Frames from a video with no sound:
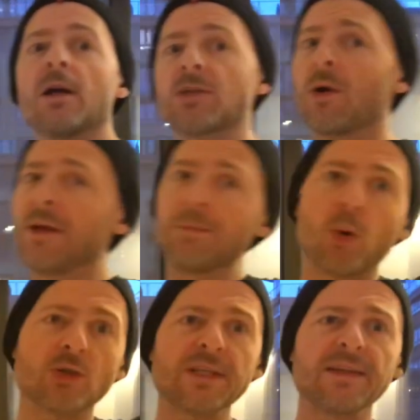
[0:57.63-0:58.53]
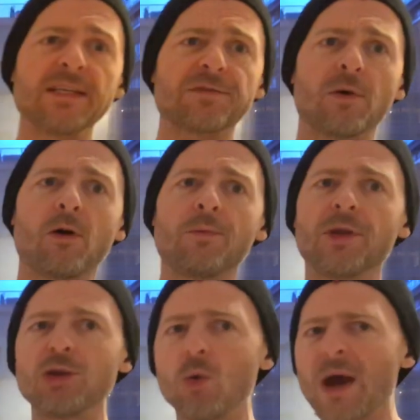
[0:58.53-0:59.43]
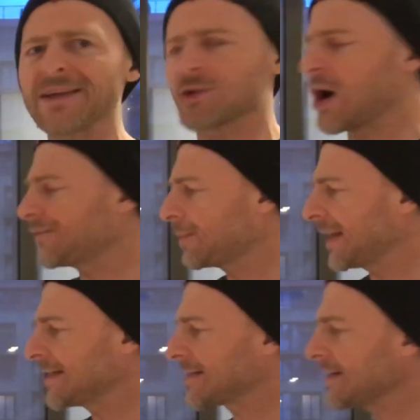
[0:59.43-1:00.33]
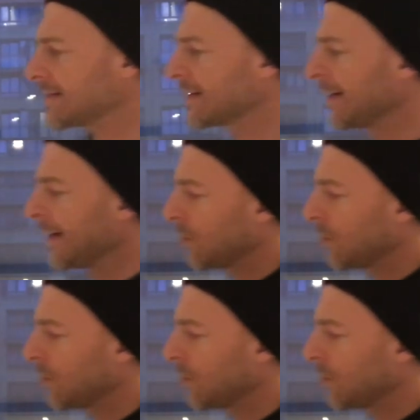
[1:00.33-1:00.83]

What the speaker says: So I'm importing these from the US or other places,